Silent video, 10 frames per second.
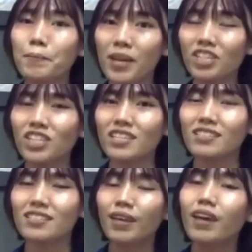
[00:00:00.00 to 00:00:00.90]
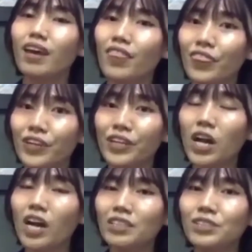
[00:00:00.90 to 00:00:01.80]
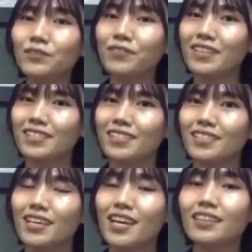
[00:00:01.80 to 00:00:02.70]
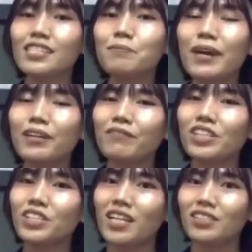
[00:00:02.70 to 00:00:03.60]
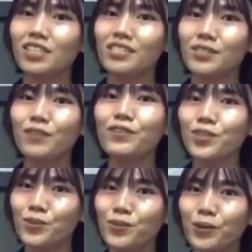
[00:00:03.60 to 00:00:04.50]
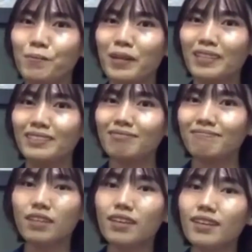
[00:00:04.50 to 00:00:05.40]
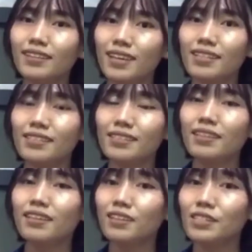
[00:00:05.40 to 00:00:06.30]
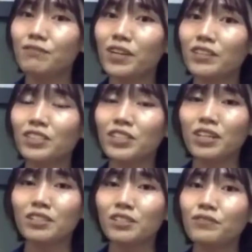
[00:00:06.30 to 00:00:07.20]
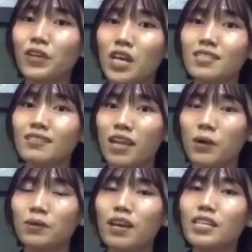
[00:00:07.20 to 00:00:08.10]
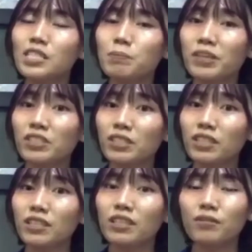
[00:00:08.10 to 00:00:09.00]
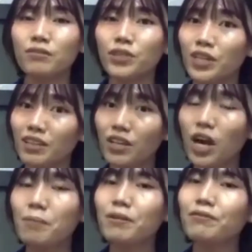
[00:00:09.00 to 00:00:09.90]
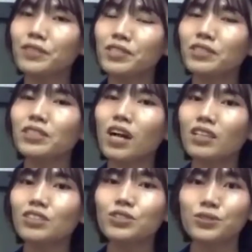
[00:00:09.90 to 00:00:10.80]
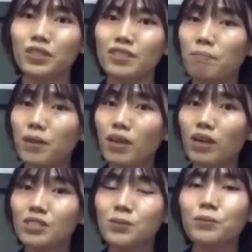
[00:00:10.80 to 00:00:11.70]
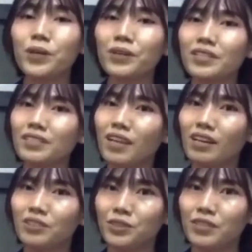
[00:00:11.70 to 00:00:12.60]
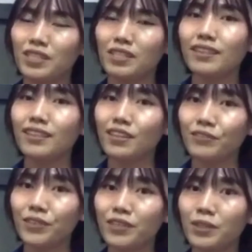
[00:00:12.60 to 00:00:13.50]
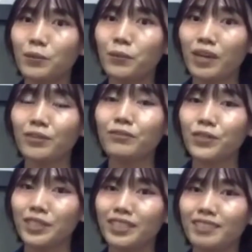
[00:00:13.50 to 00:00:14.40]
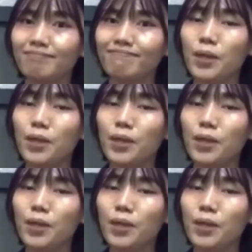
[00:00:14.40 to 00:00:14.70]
patience, and their courage of teaching despite of the challenges of the new normal. Yes, it is very challenging for us now, especially for the incoming first-year college student, because we are encountering the different way of learning.